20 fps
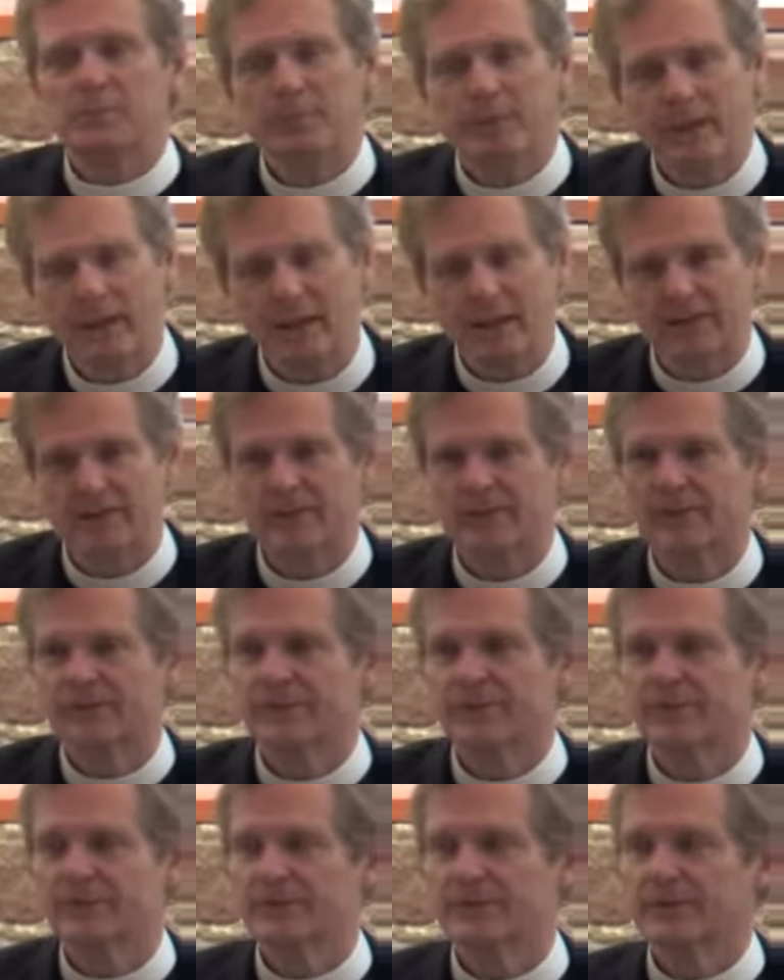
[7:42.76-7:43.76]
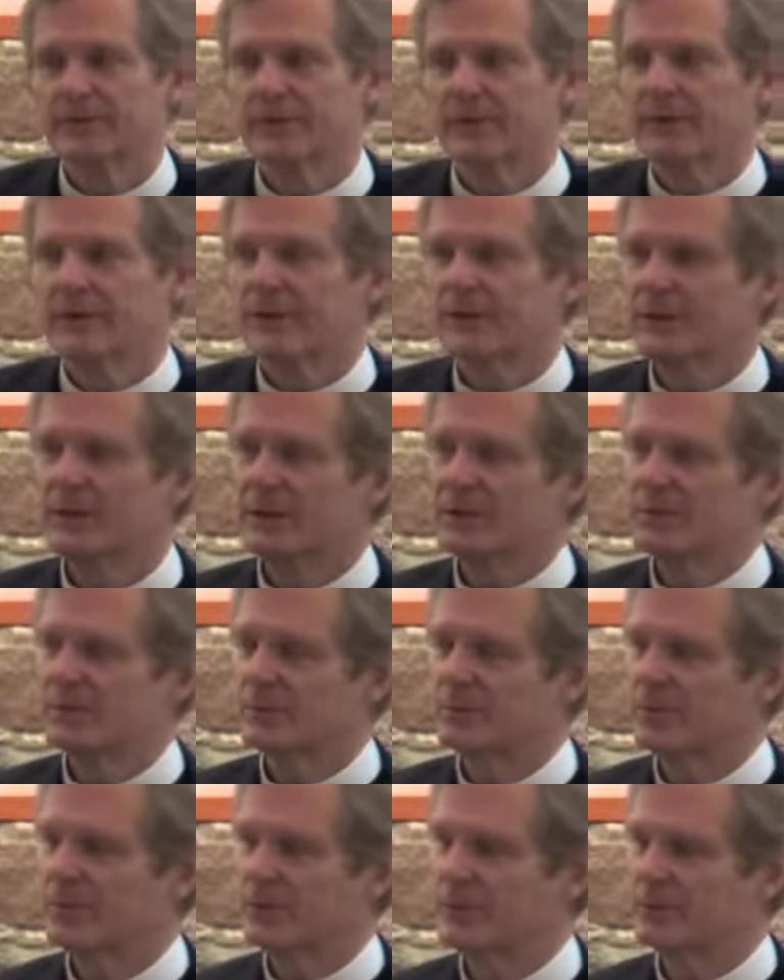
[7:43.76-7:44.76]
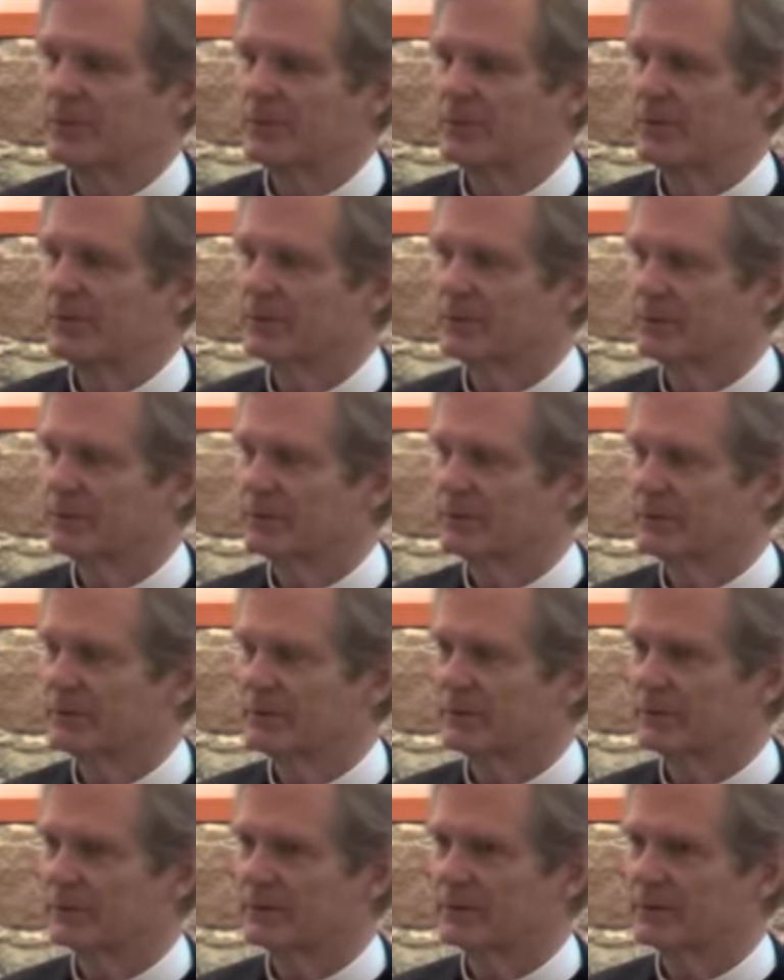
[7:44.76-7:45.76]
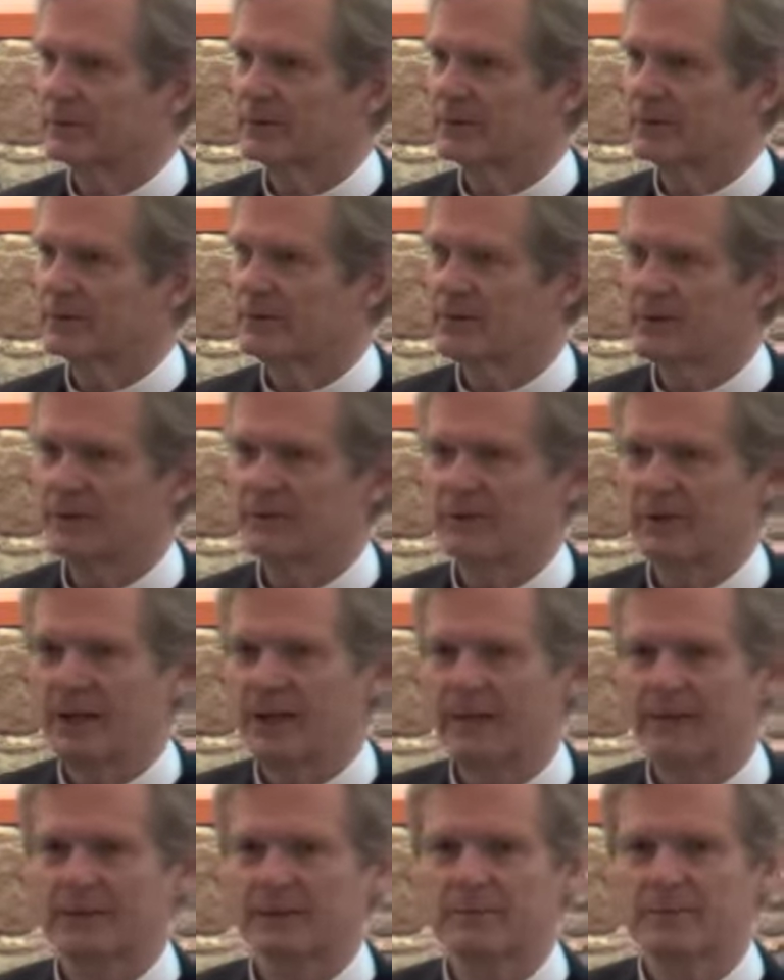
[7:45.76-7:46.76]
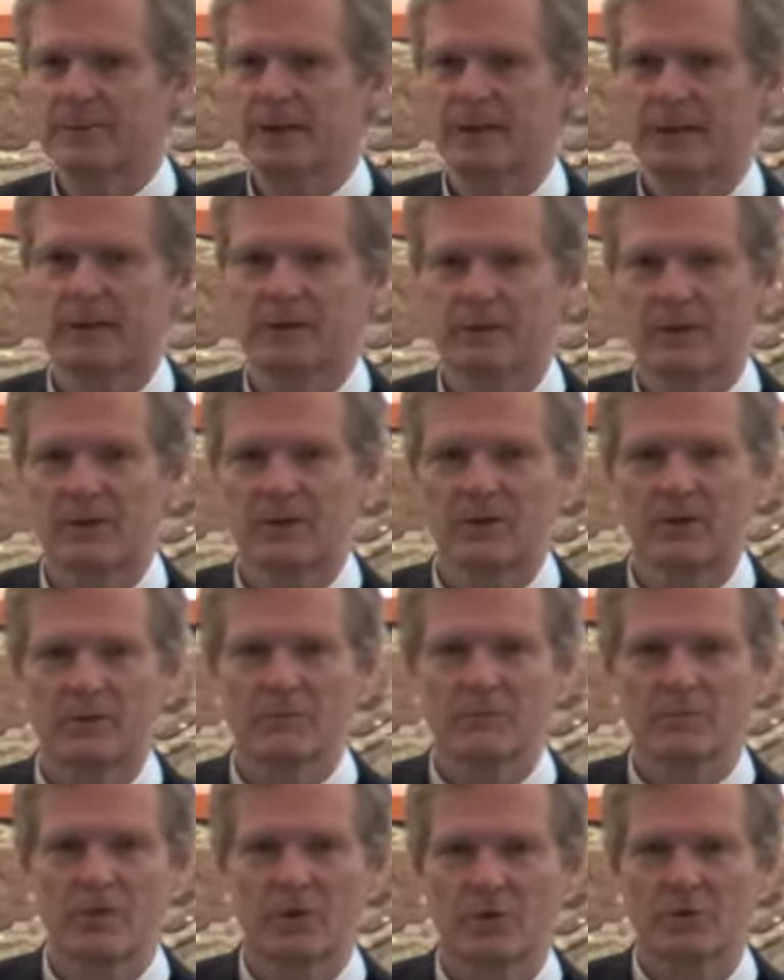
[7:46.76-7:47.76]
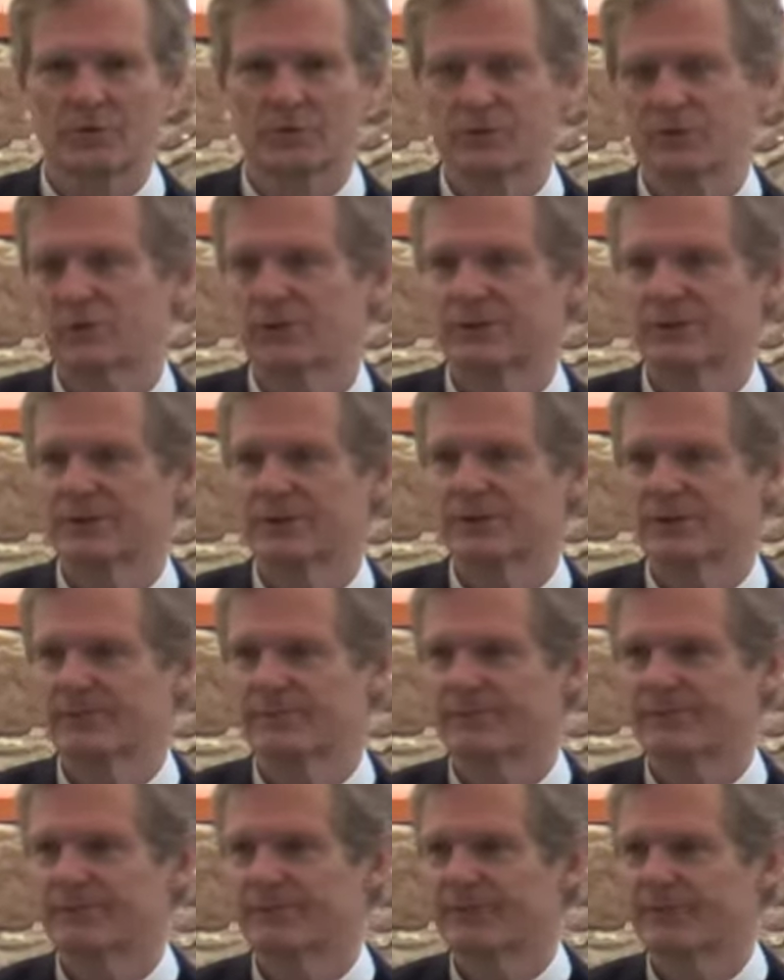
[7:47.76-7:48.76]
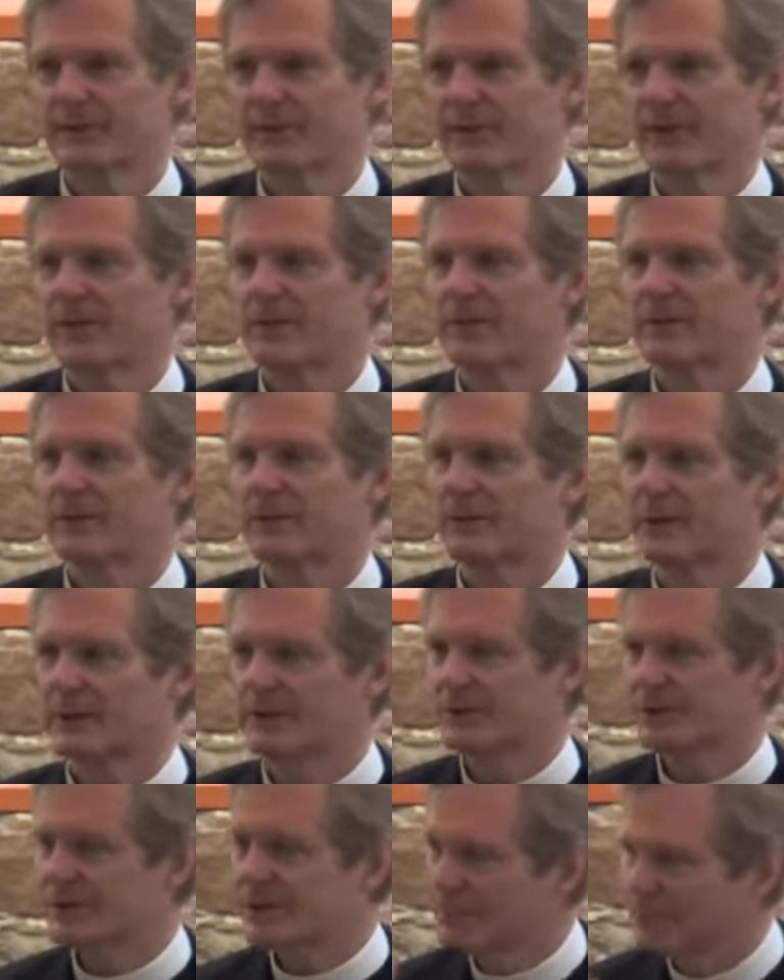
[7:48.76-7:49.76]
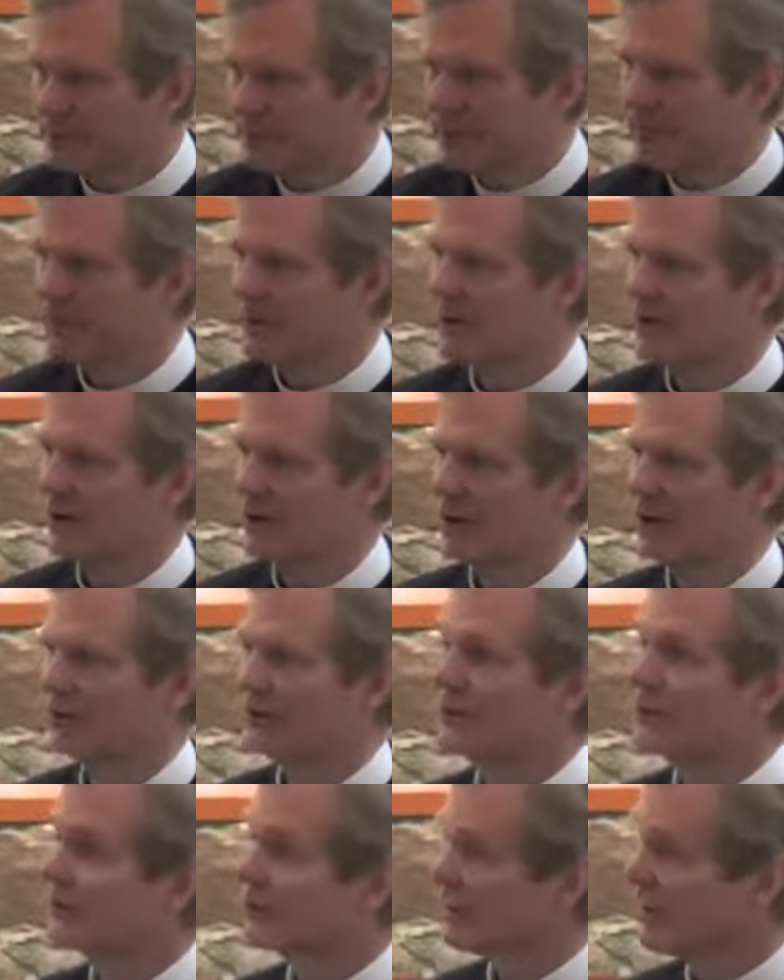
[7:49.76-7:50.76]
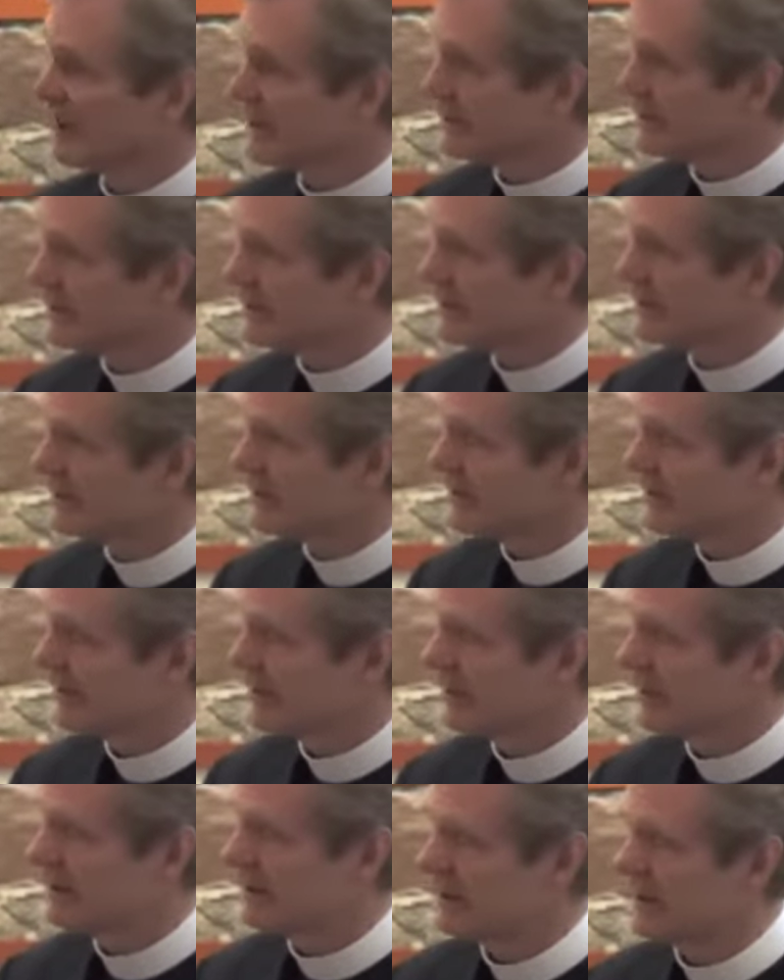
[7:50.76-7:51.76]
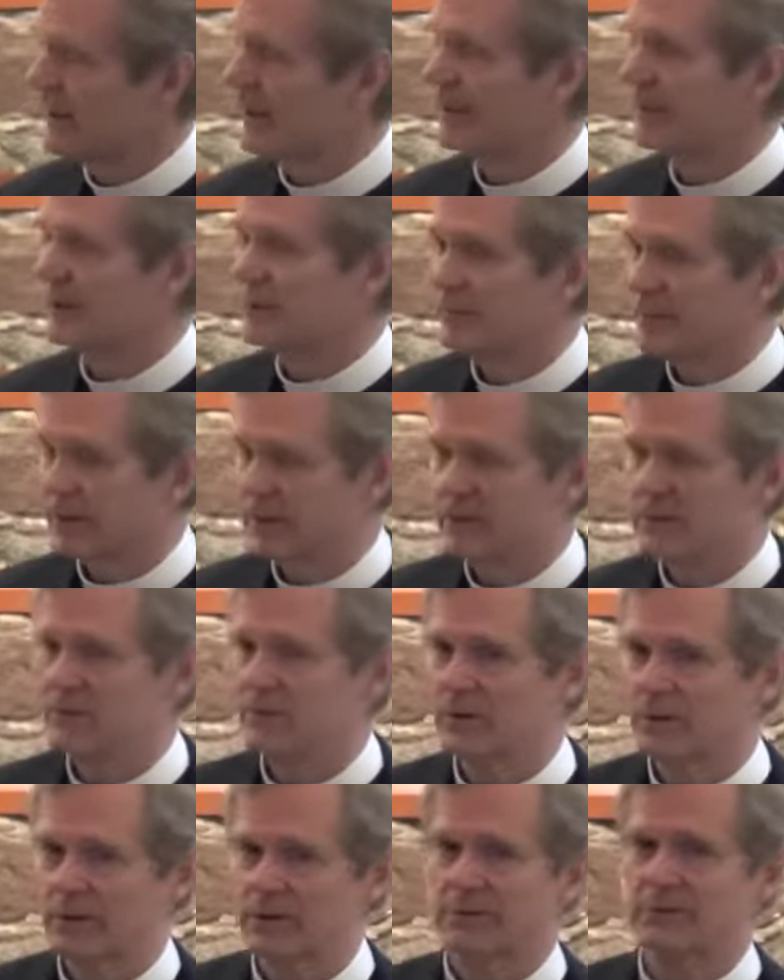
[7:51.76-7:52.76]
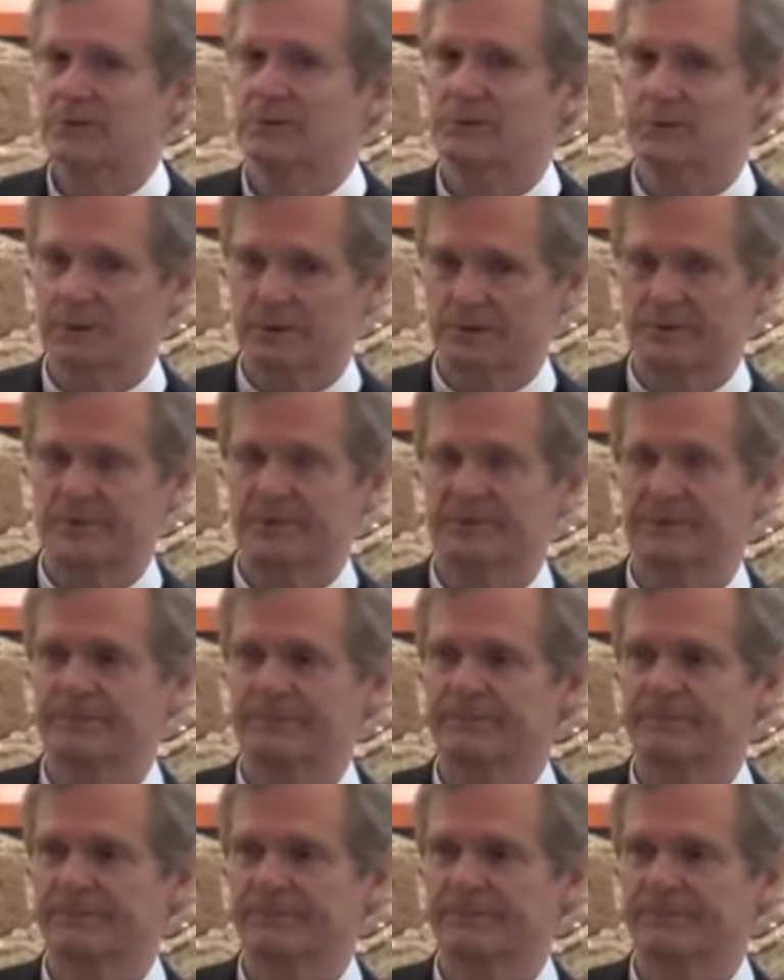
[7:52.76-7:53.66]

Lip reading: But these were people who never had to make a hard moral choice. They simply were called to trust and obey the one who loved them.